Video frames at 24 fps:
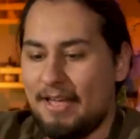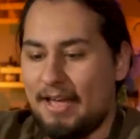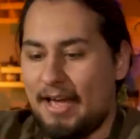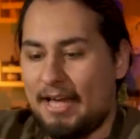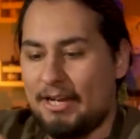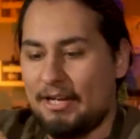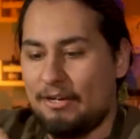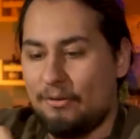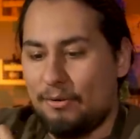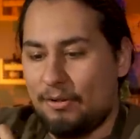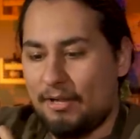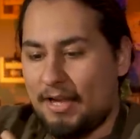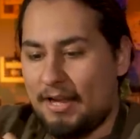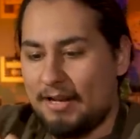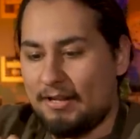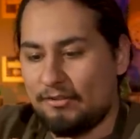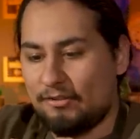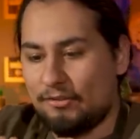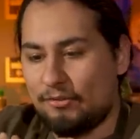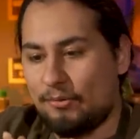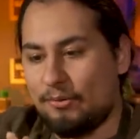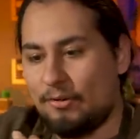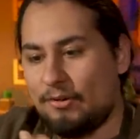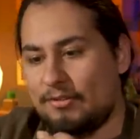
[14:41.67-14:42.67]
I know a lot of
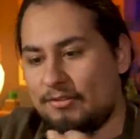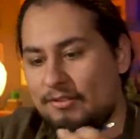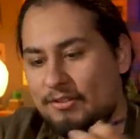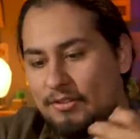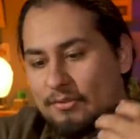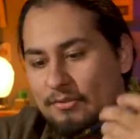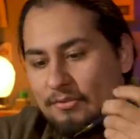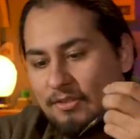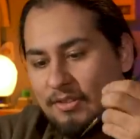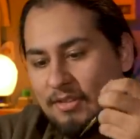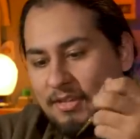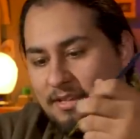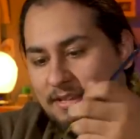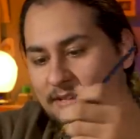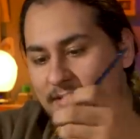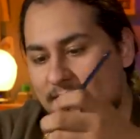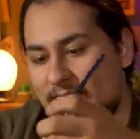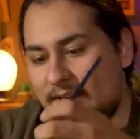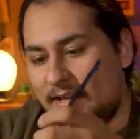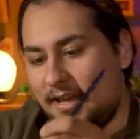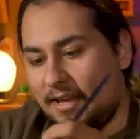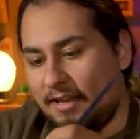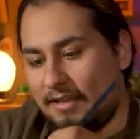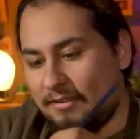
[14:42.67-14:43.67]
stores use
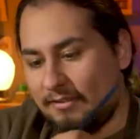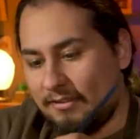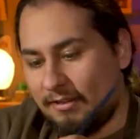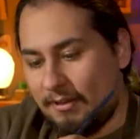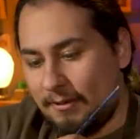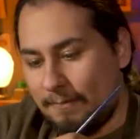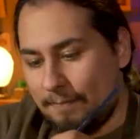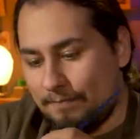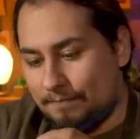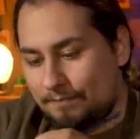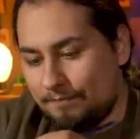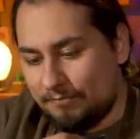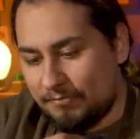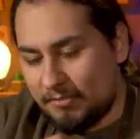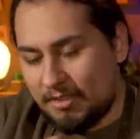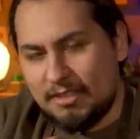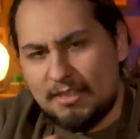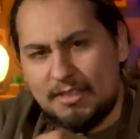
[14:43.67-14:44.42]
these as um,